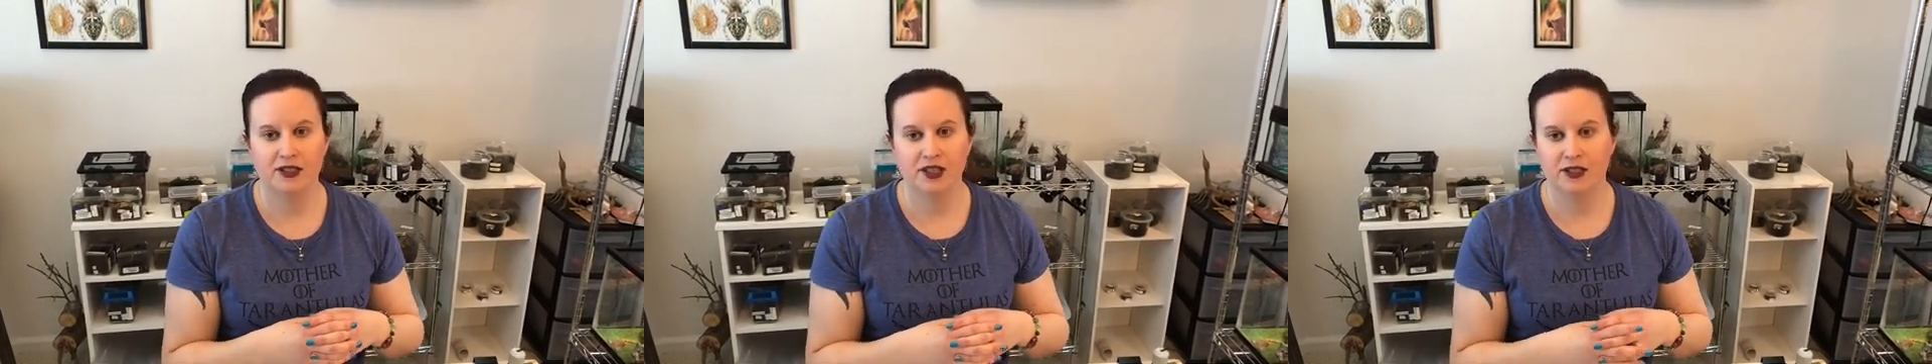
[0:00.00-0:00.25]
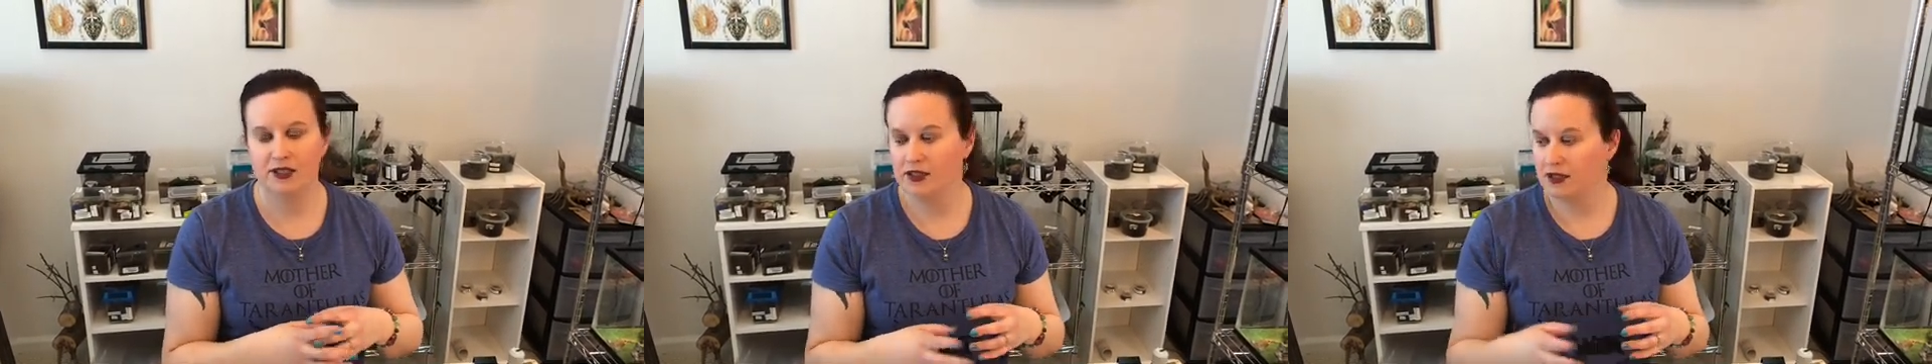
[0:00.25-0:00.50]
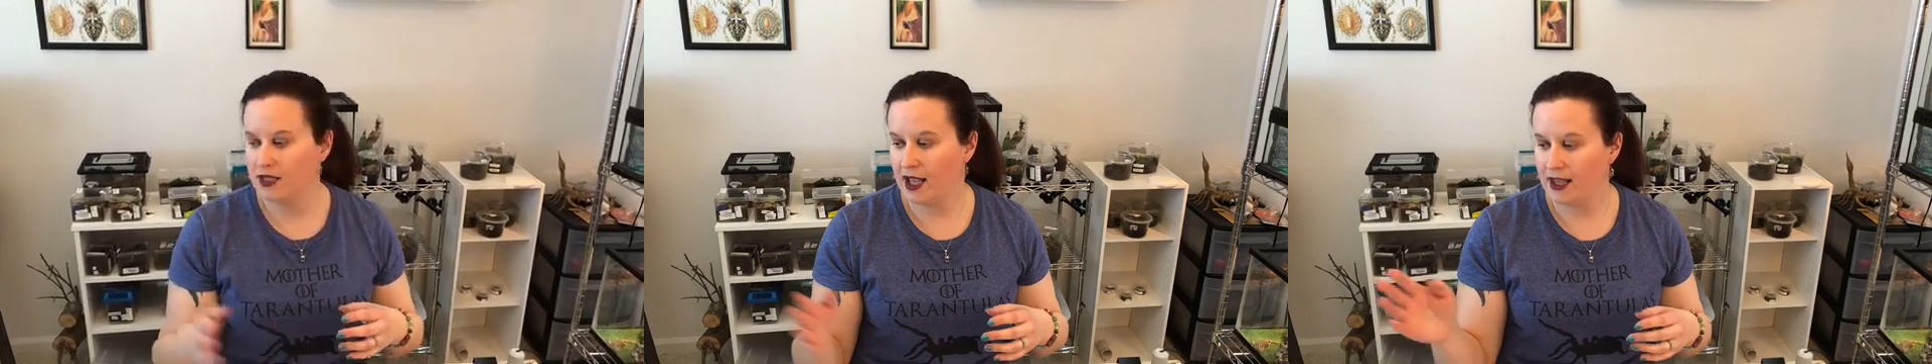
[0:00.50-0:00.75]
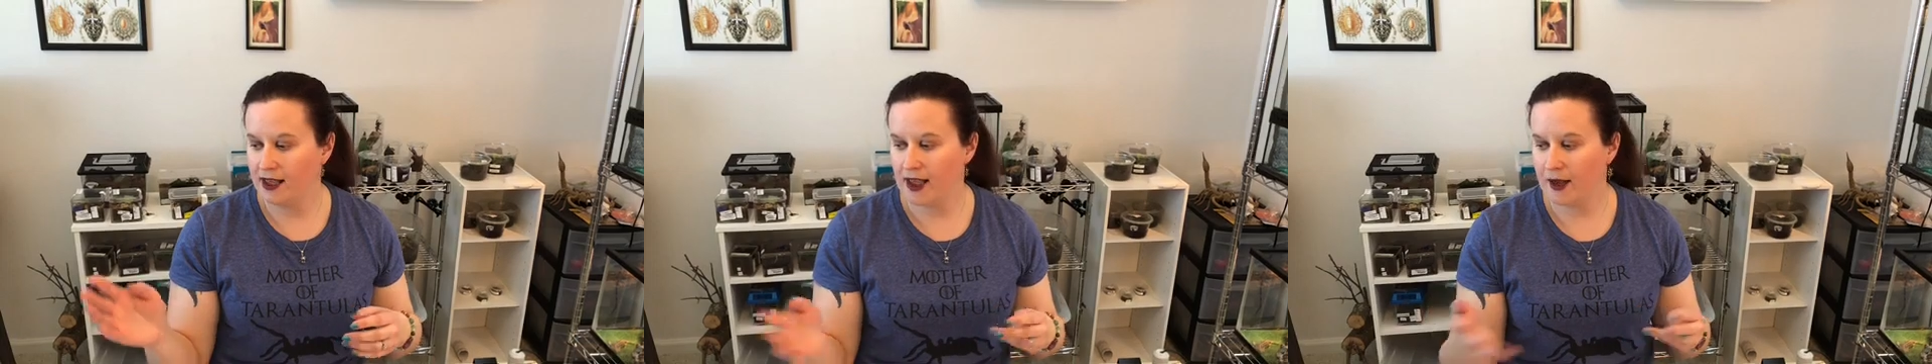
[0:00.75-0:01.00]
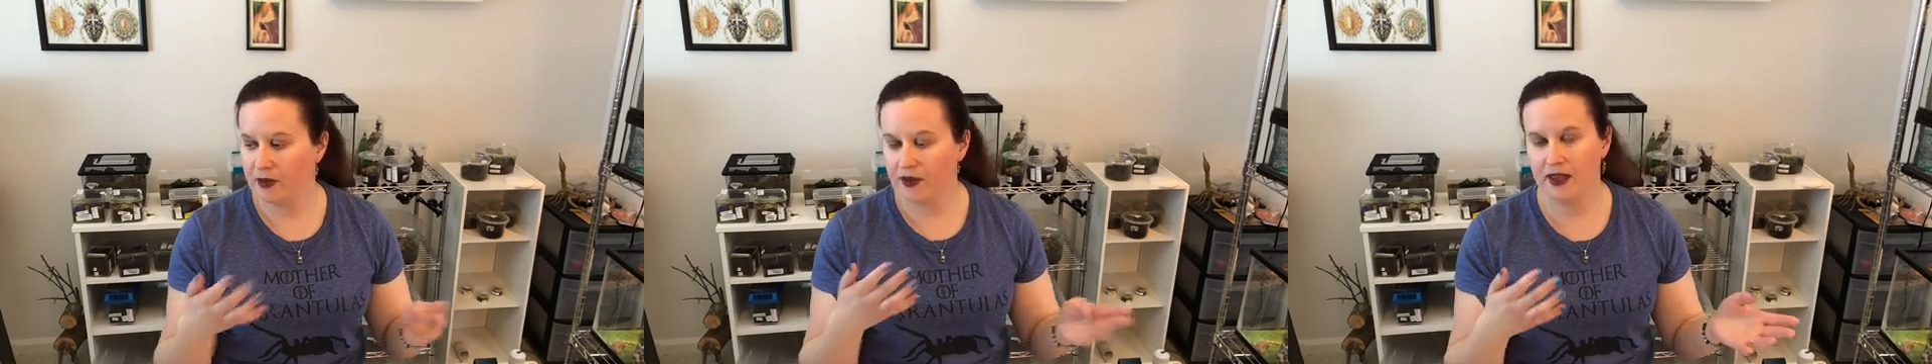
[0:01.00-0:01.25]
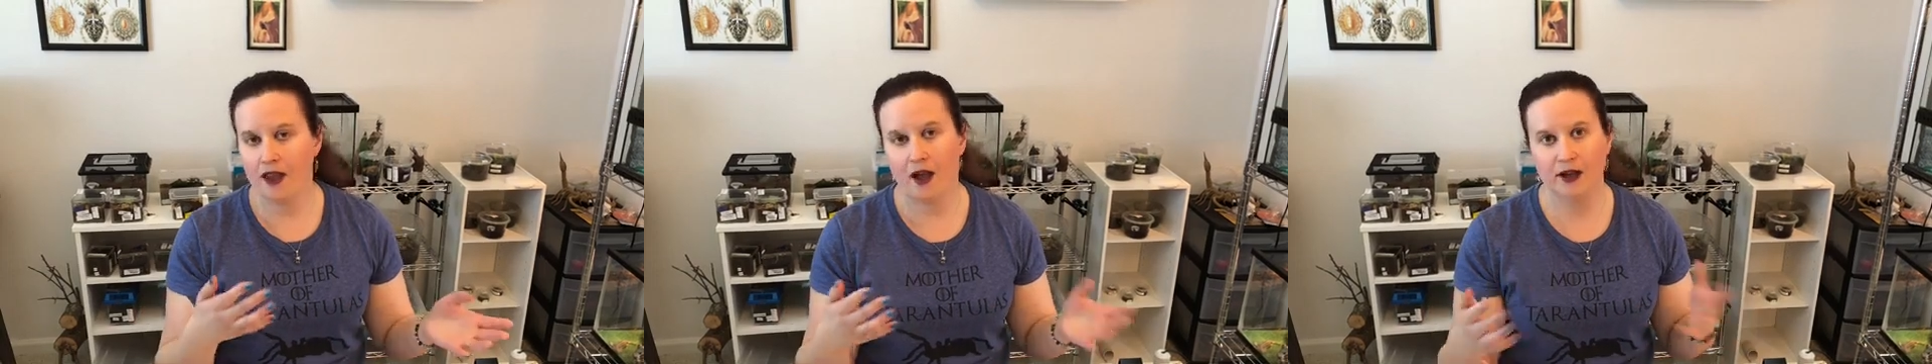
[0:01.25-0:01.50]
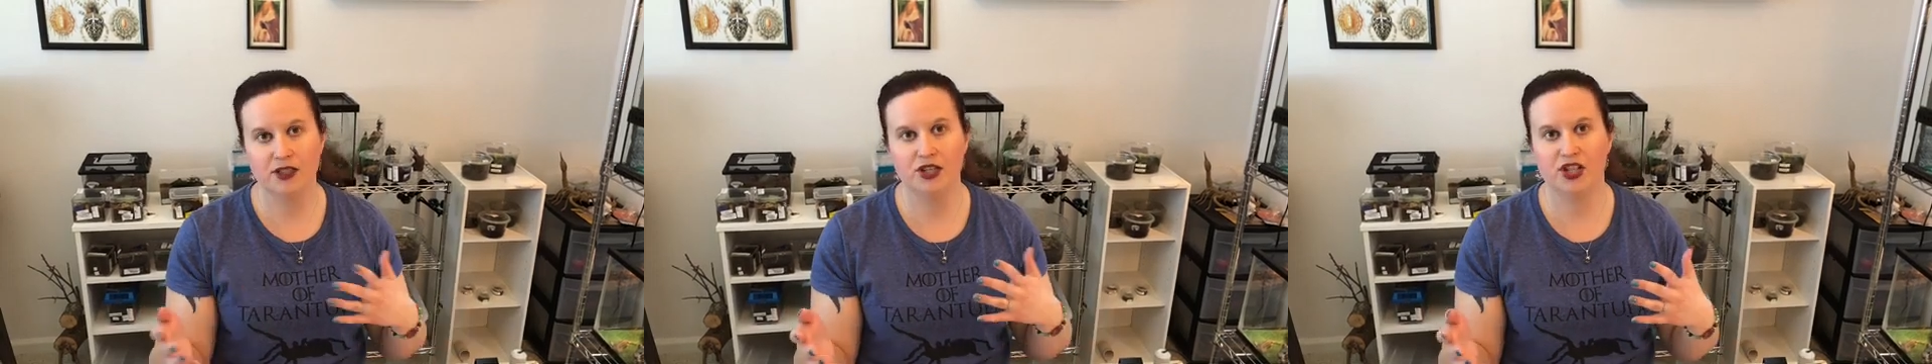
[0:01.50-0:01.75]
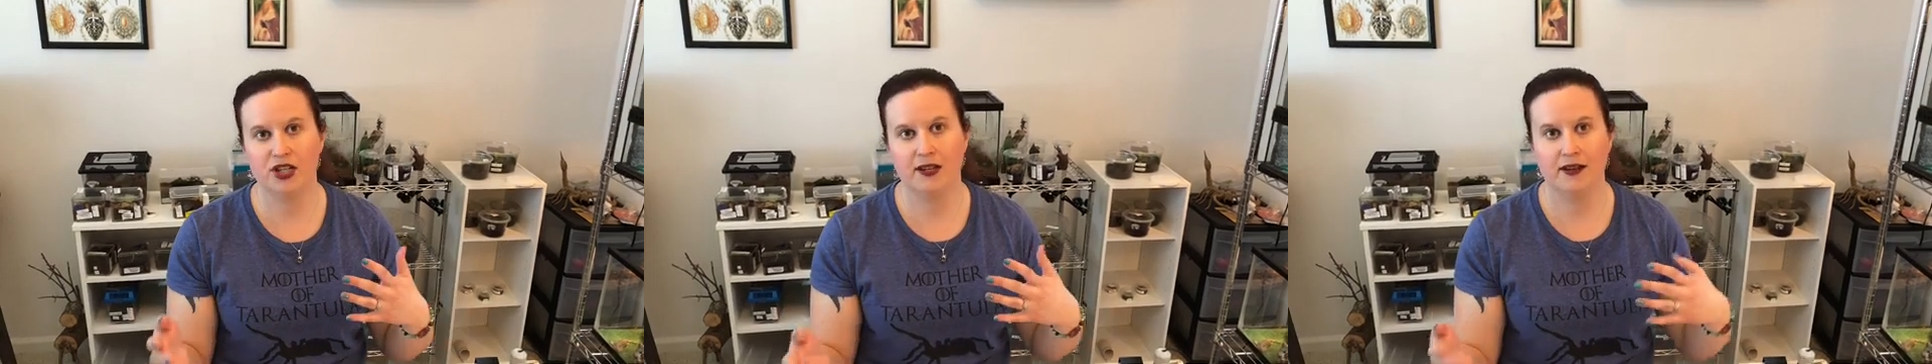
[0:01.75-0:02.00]
just taking up the
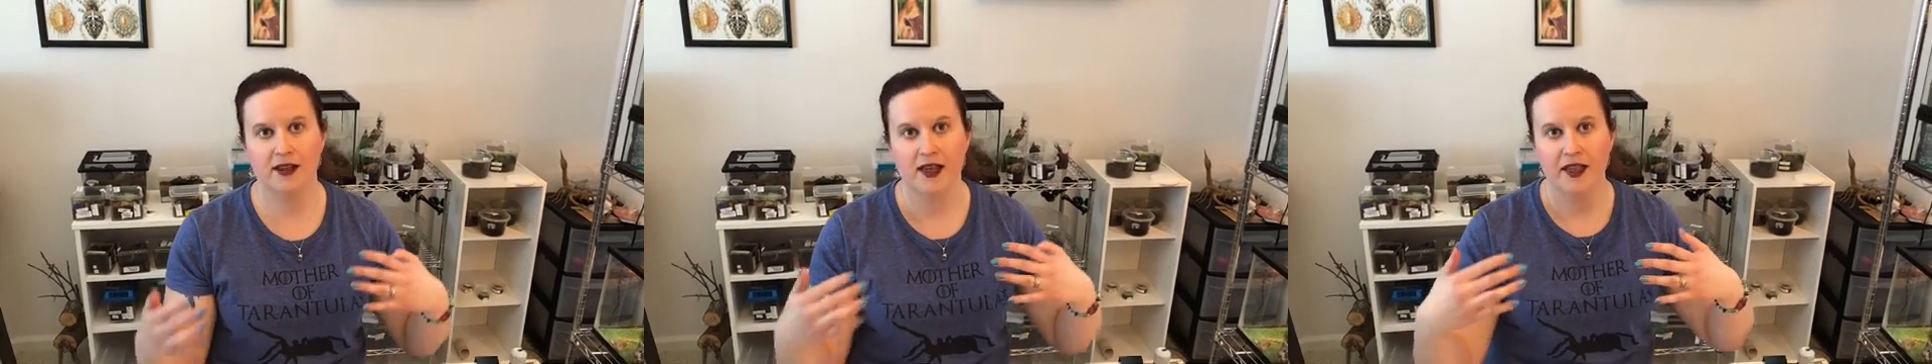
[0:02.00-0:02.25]
oxygen